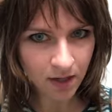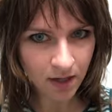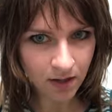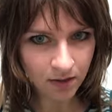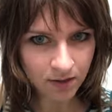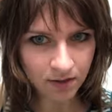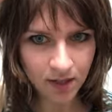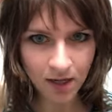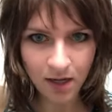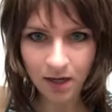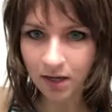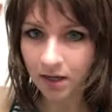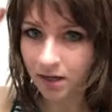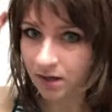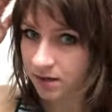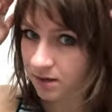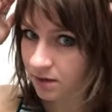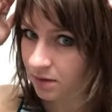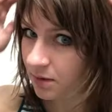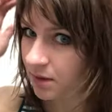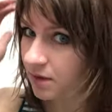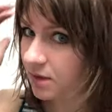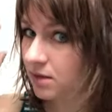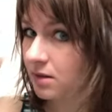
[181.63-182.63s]
and I was kind of
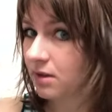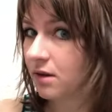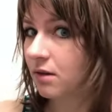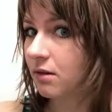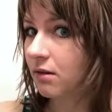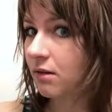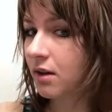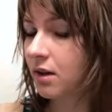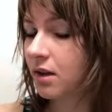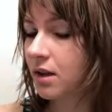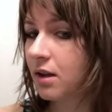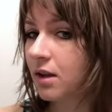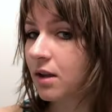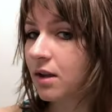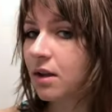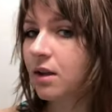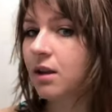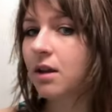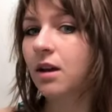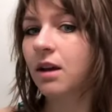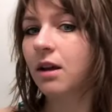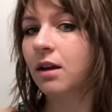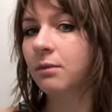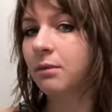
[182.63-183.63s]
into it, so
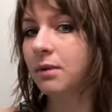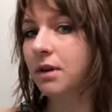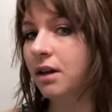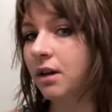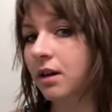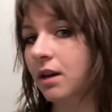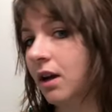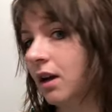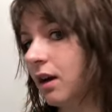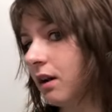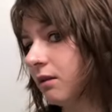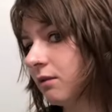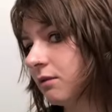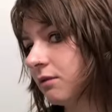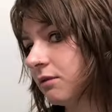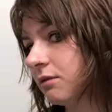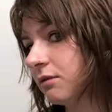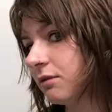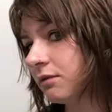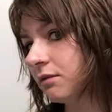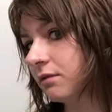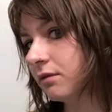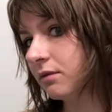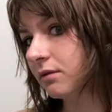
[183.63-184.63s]
I'm gonna kind of
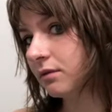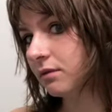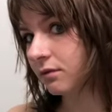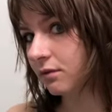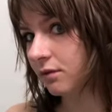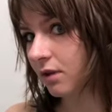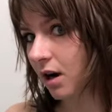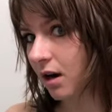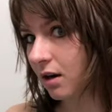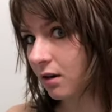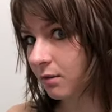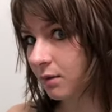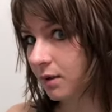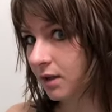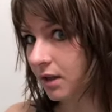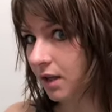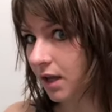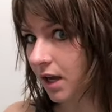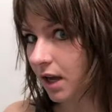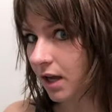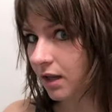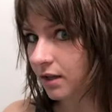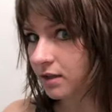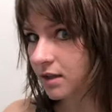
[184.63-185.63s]
rock with
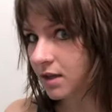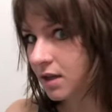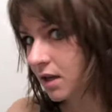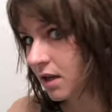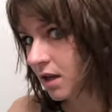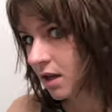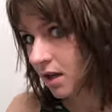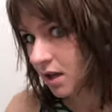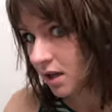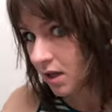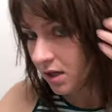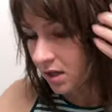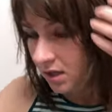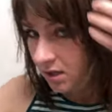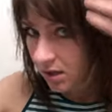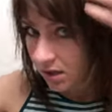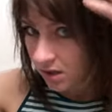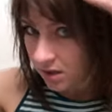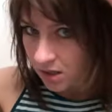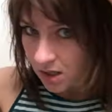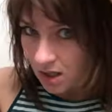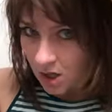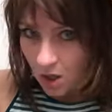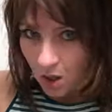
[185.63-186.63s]
that.
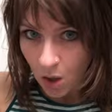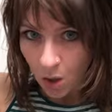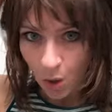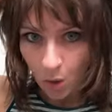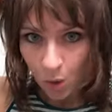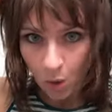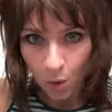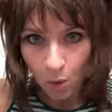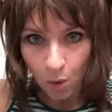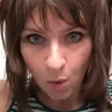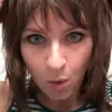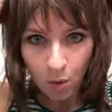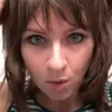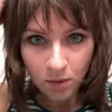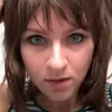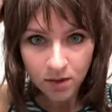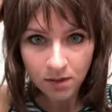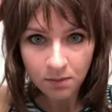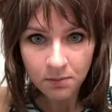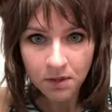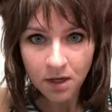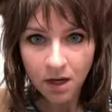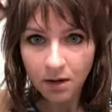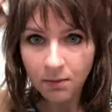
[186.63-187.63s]
So
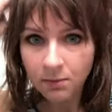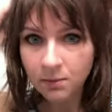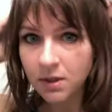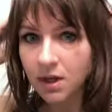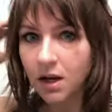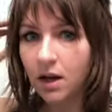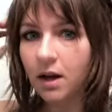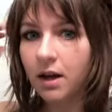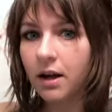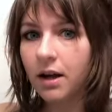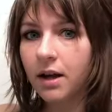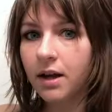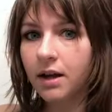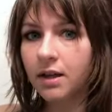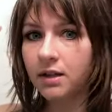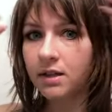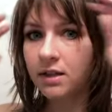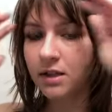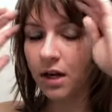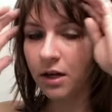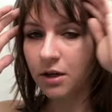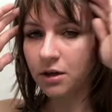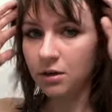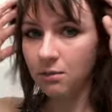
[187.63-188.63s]
sometimes I
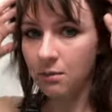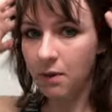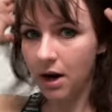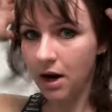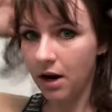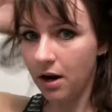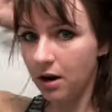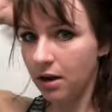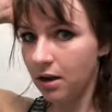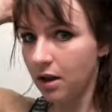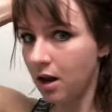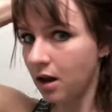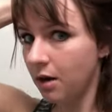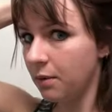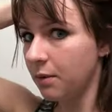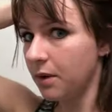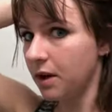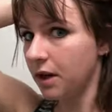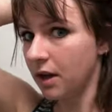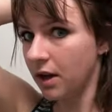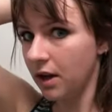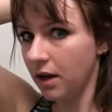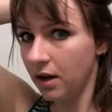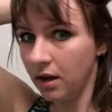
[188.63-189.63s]
section my hair a lot when
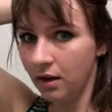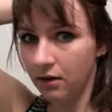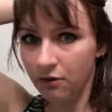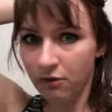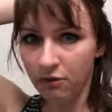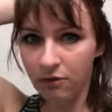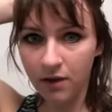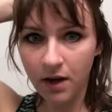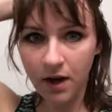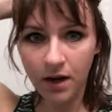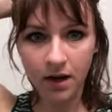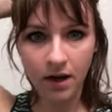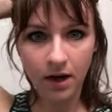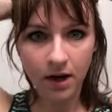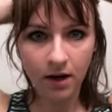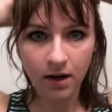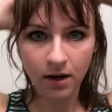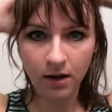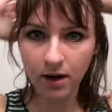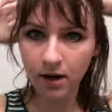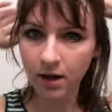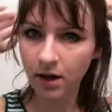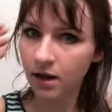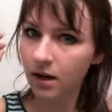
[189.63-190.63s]
I flat
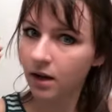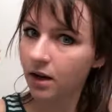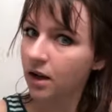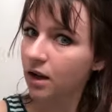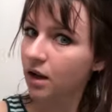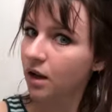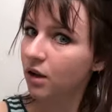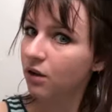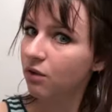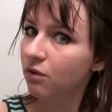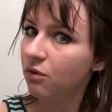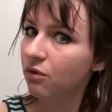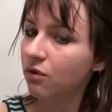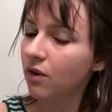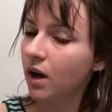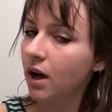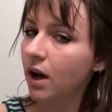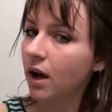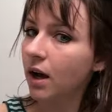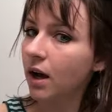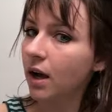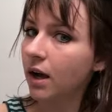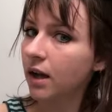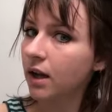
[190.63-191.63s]
iron it if
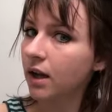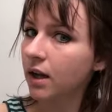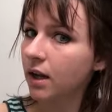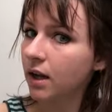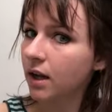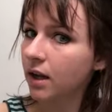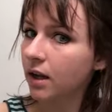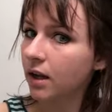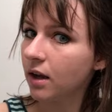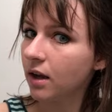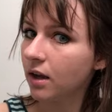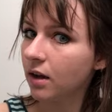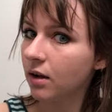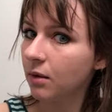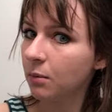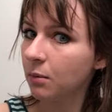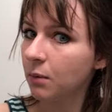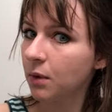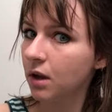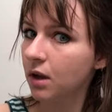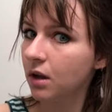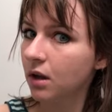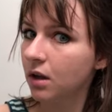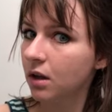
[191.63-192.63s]
I am